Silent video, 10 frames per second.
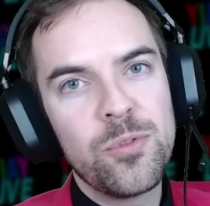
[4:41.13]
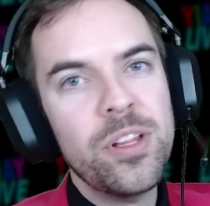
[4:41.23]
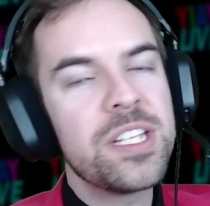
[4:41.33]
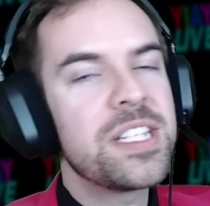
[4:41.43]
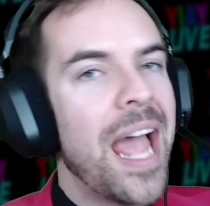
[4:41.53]

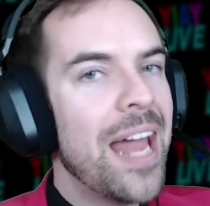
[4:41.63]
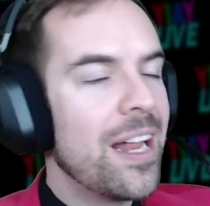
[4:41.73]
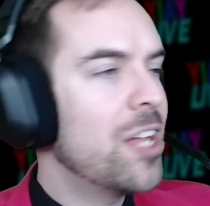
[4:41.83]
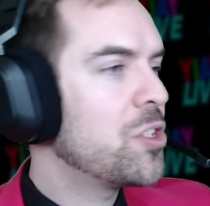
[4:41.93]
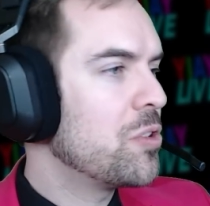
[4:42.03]
Really sad
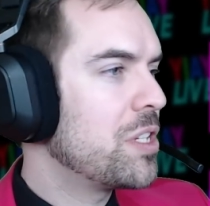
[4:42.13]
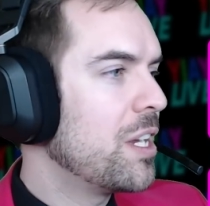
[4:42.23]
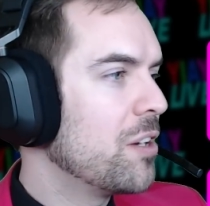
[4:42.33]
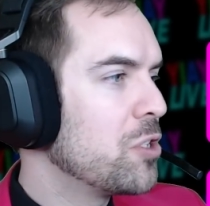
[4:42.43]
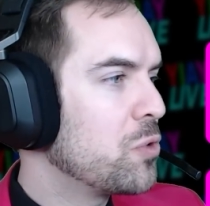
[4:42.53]
answers
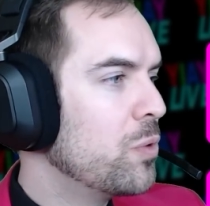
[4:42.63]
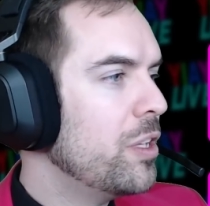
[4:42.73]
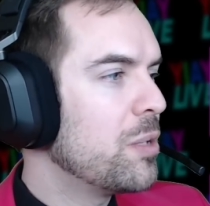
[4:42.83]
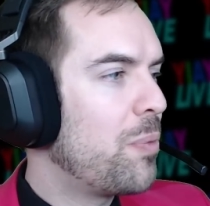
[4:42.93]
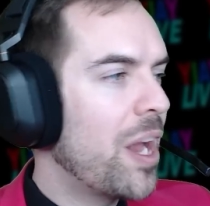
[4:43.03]
here. Just really
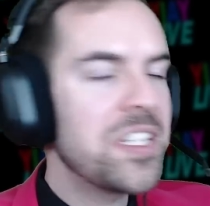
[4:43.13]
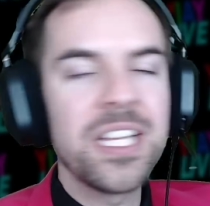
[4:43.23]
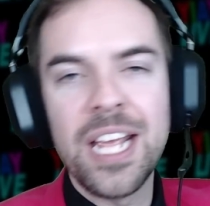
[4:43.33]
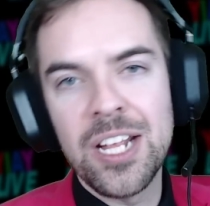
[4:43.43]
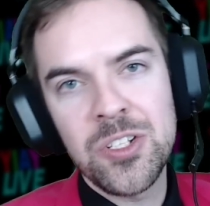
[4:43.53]

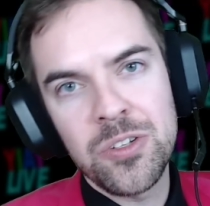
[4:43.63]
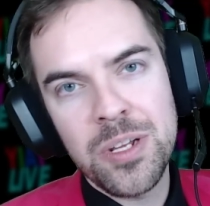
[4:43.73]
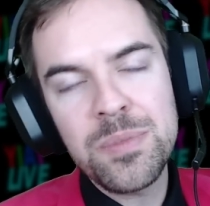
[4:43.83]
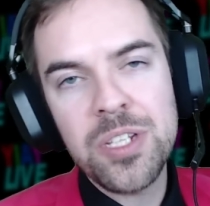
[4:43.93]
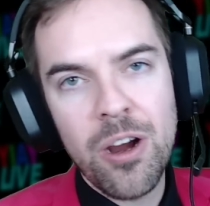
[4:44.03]
depressing answers.
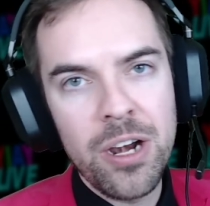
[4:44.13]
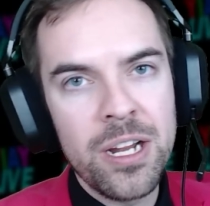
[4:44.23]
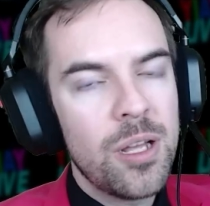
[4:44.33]
I'm sorry.